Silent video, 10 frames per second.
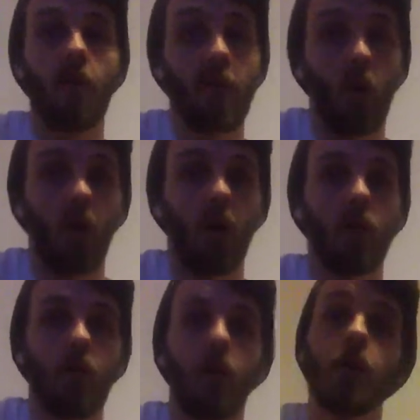4.
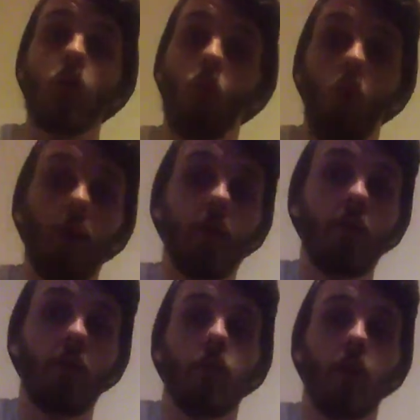Alright,
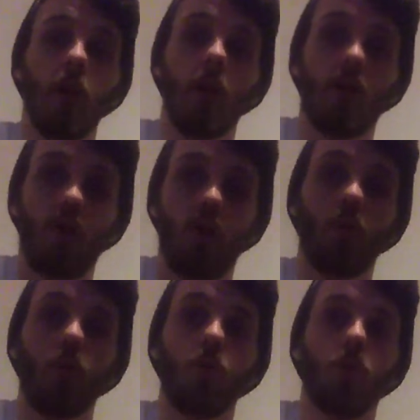1,
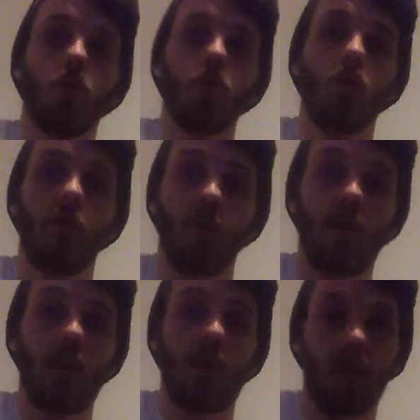2,
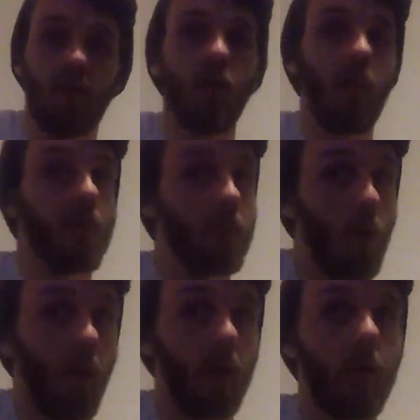3,
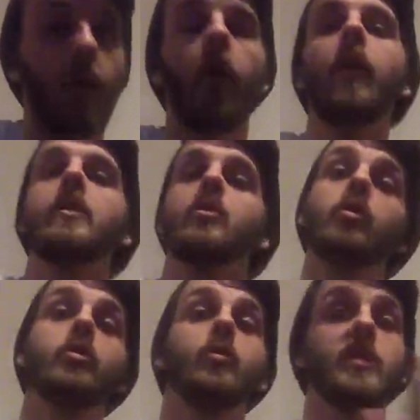4. Alright, so all you're
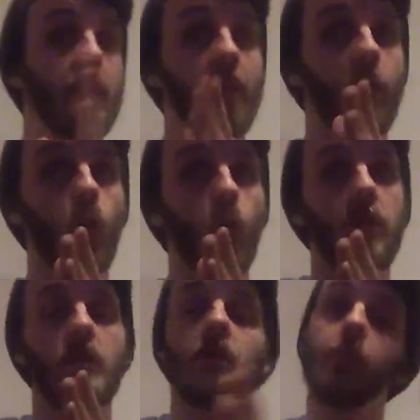doing is taking that 4 beats
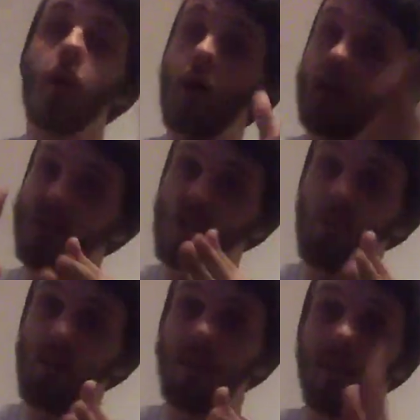to the bar,
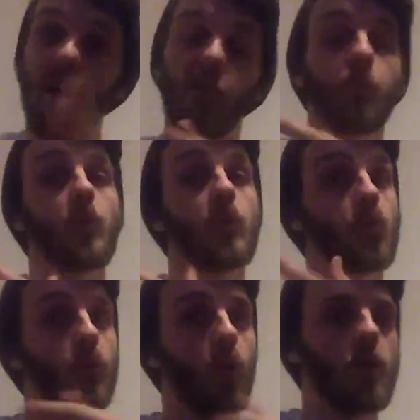splitting it in half between two
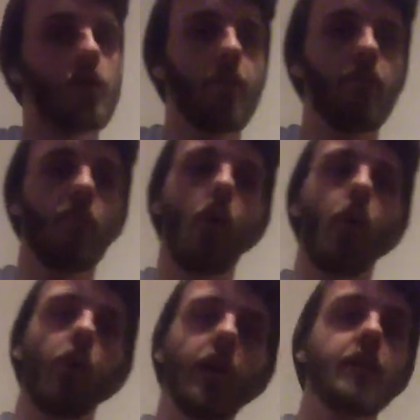chords.
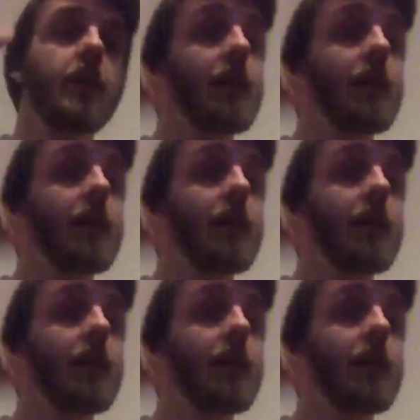Alright,